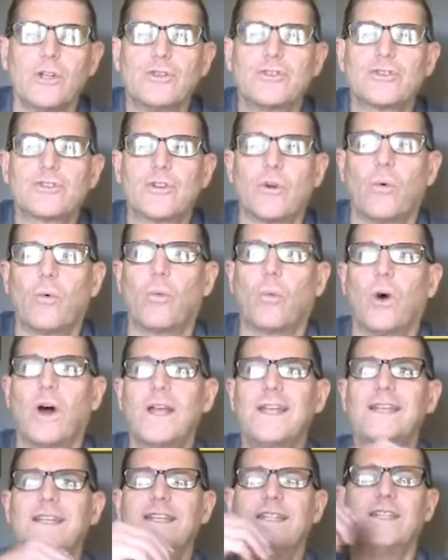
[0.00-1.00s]
So
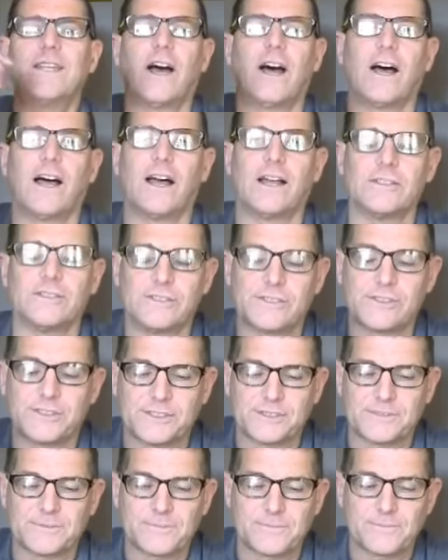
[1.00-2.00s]
what
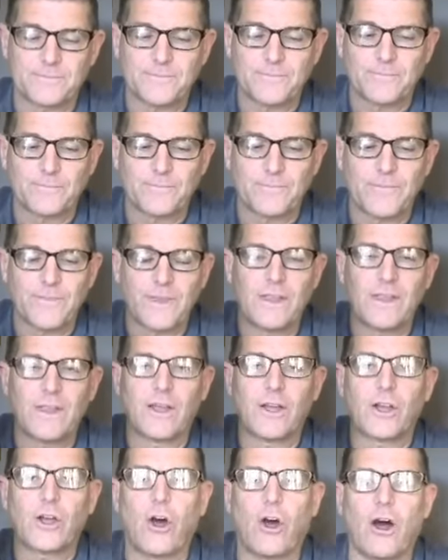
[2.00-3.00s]
does
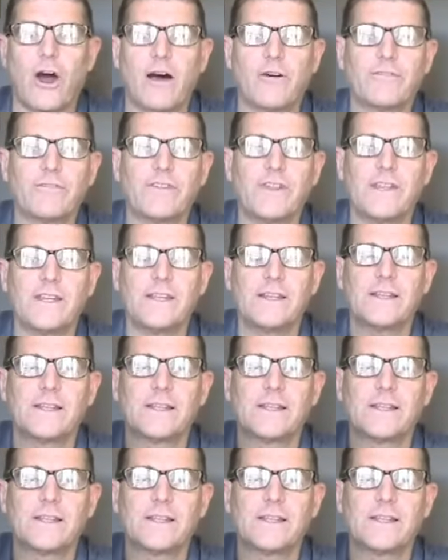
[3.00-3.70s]
coffee,